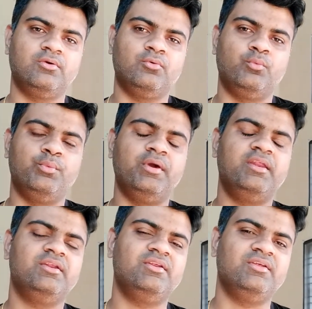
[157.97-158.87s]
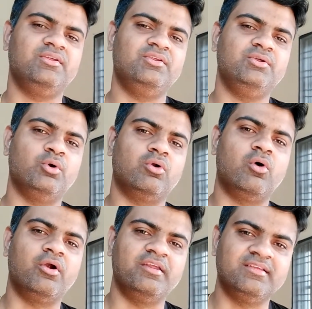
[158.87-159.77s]
where your
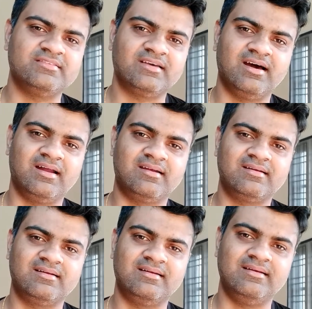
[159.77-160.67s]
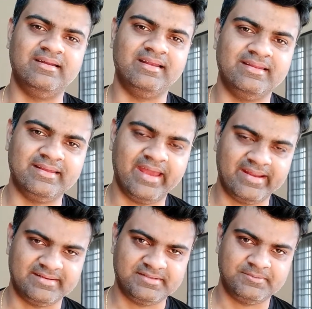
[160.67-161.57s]
audience are really
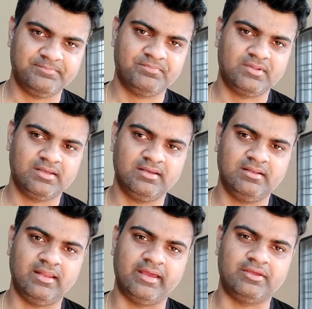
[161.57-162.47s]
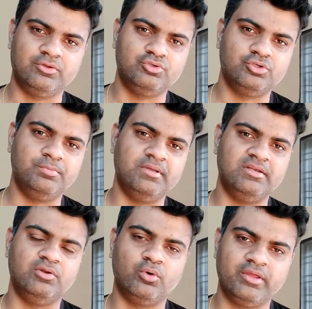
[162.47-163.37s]
at. Like you should be
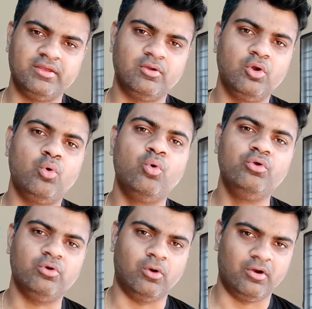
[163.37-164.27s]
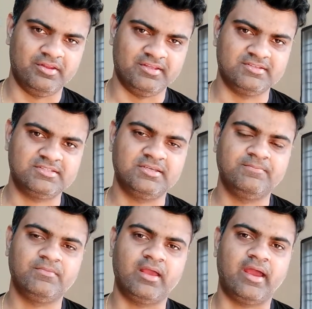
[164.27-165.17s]
knowing who your audience
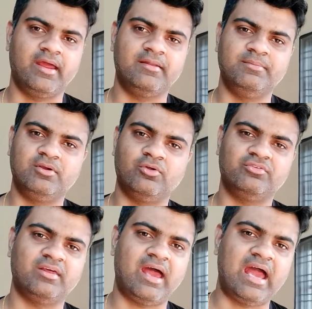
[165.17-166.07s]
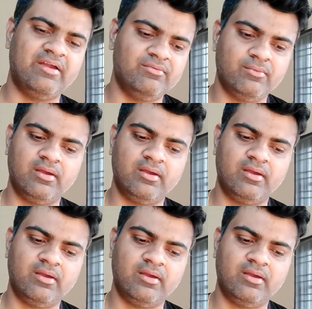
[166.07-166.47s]
and eh, because I